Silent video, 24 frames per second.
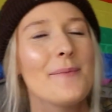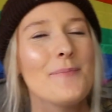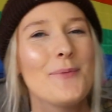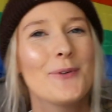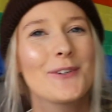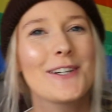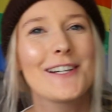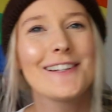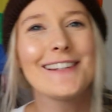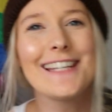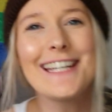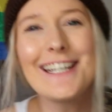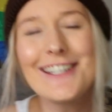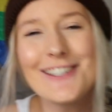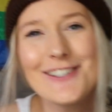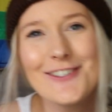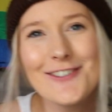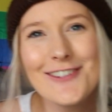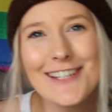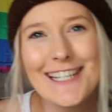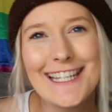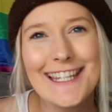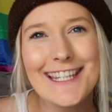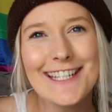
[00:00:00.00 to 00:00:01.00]
can put a link
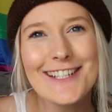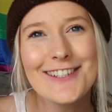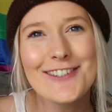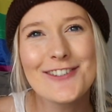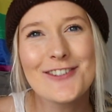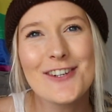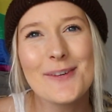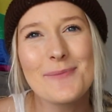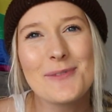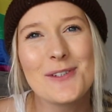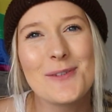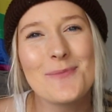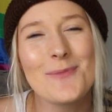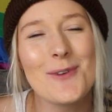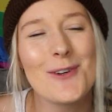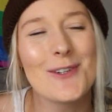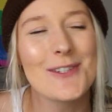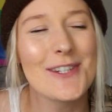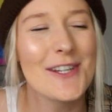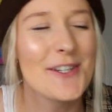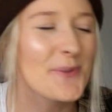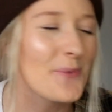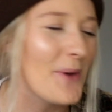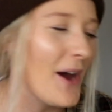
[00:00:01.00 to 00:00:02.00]
to it in the description
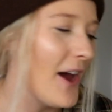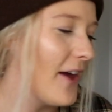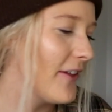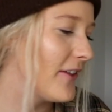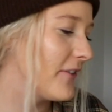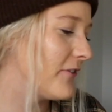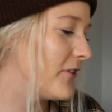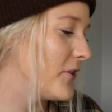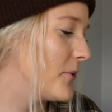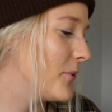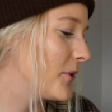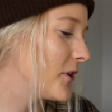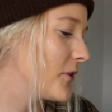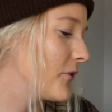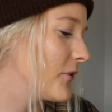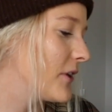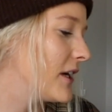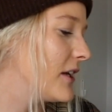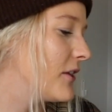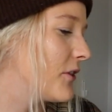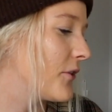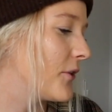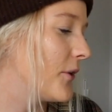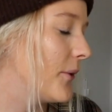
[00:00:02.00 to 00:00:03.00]
box as well if you wanna
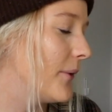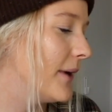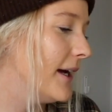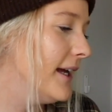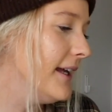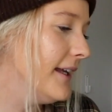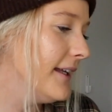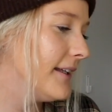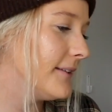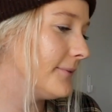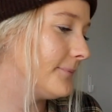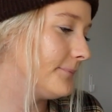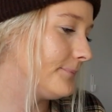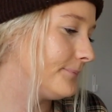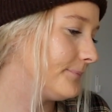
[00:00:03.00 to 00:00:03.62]
read through it.